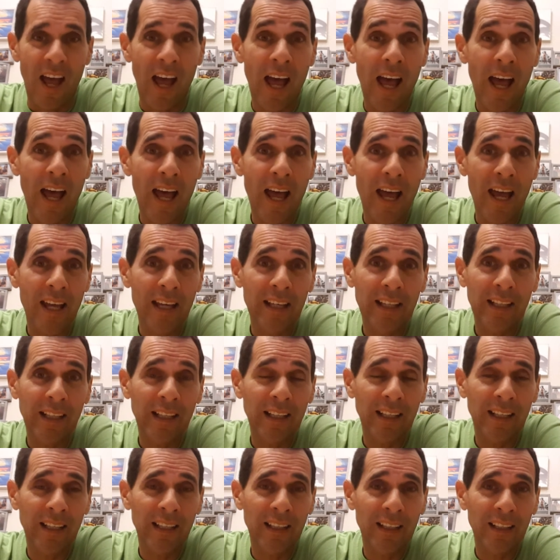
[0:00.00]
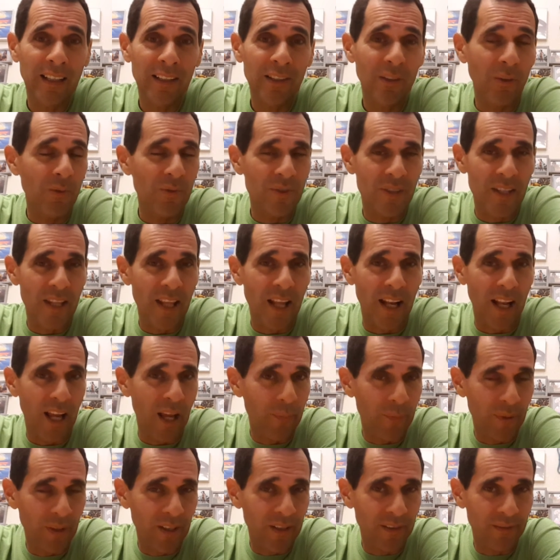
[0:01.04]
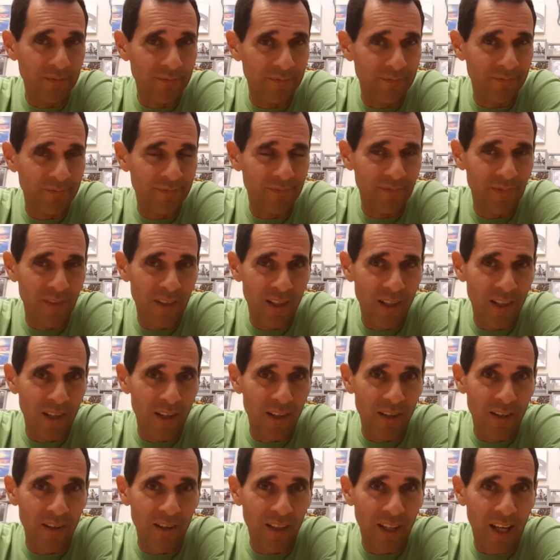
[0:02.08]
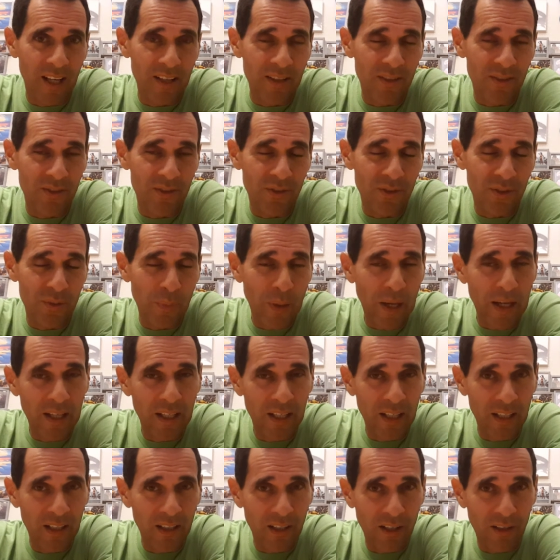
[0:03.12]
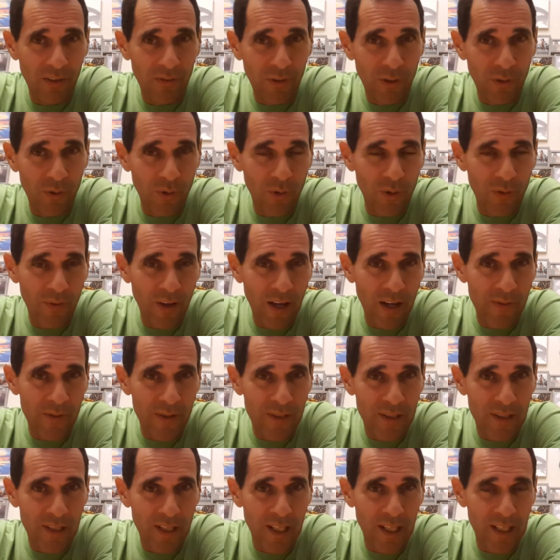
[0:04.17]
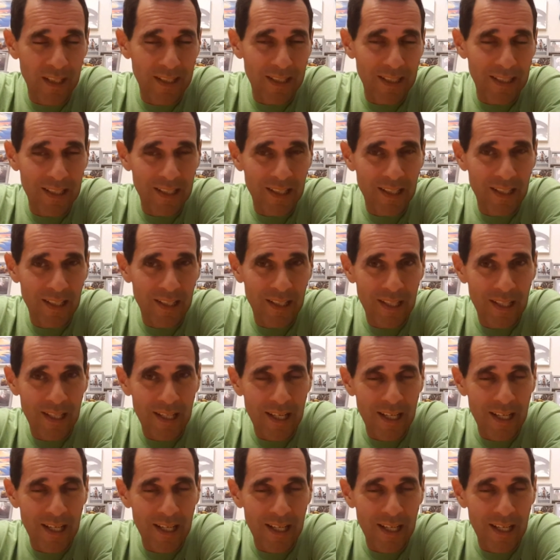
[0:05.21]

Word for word: I don't see that happening. Cases are spiking of coronavirus, and it's